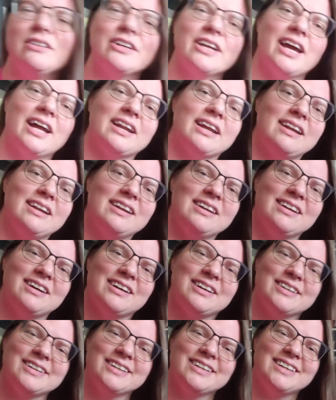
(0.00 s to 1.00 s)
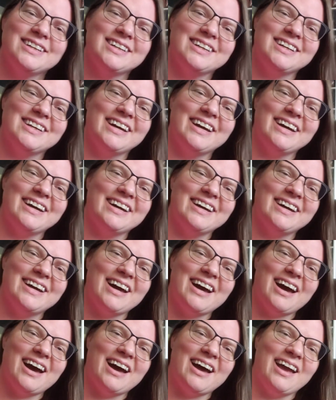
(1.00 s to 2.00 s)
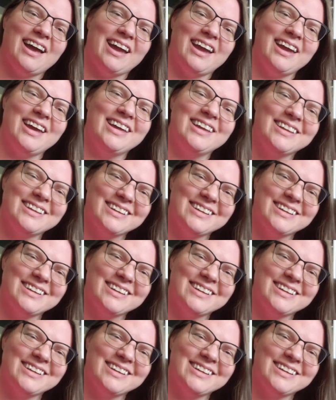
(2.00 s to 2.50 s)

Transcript: look at it. Uh, I